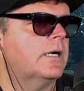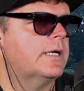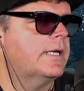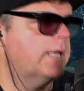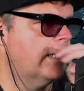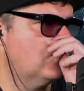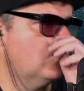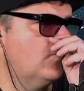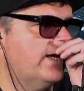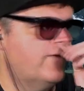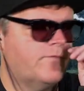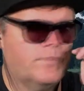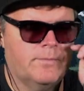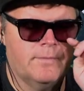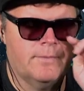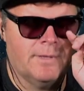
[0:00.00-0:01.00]
get away
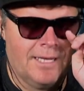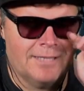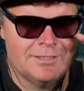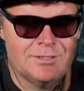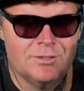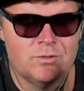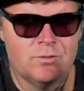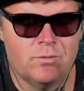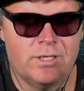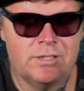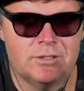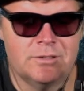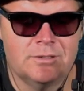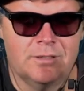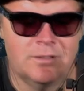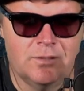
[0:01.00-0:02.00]
from that
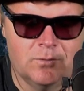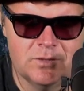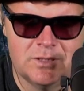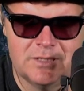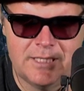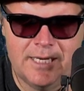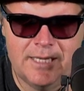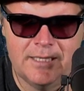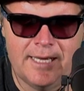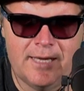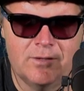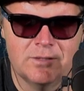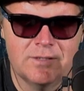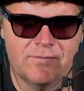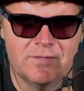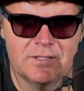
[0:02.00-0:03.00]
situation. Don't stay in the
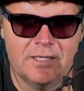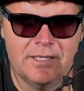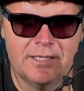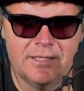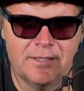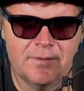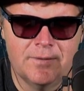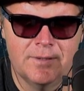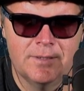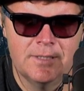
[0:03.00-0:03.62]
house if it's leaking.